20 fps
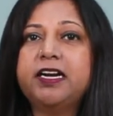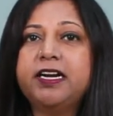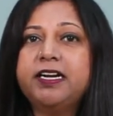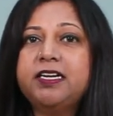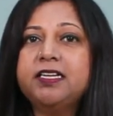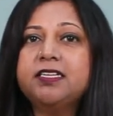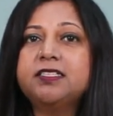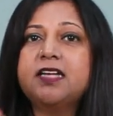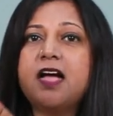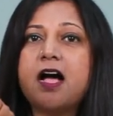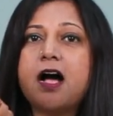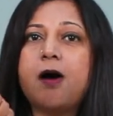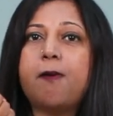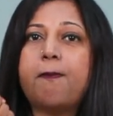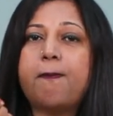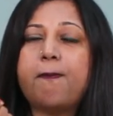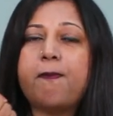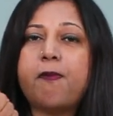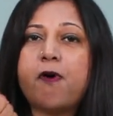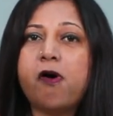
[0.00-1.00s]
It is an
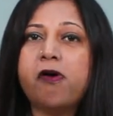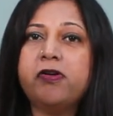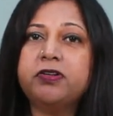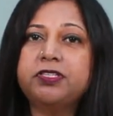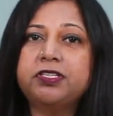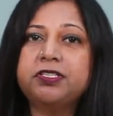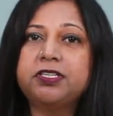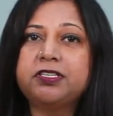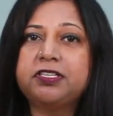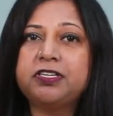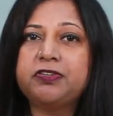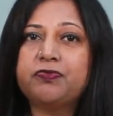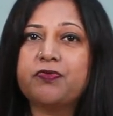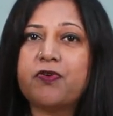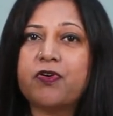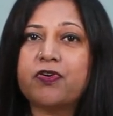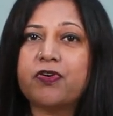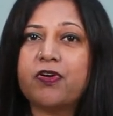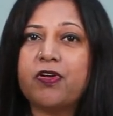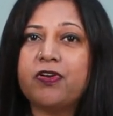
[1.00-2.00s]
opportunity
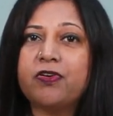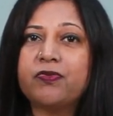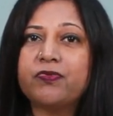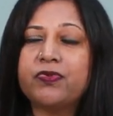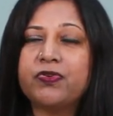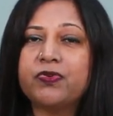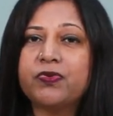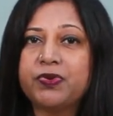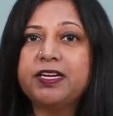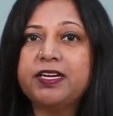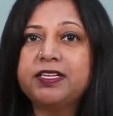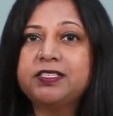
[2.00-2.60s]
for all of you.